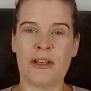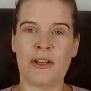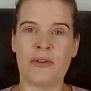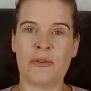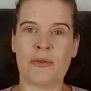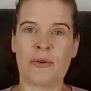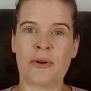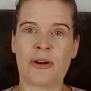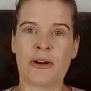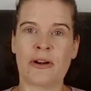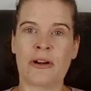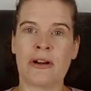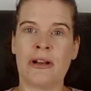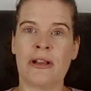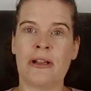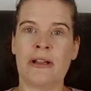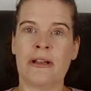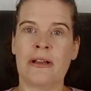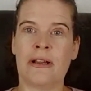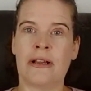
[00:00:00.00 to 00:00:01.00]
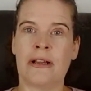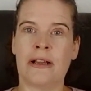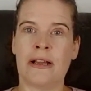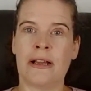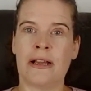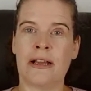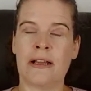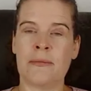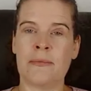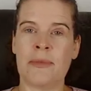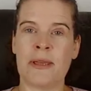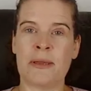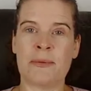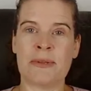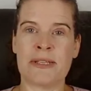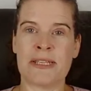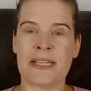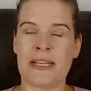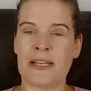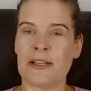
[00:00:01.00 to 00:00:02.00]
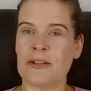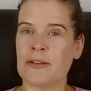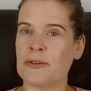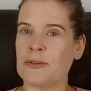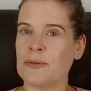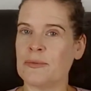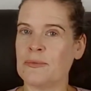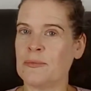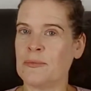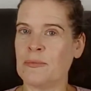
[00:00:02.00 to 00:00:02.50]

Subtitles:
your baked potato.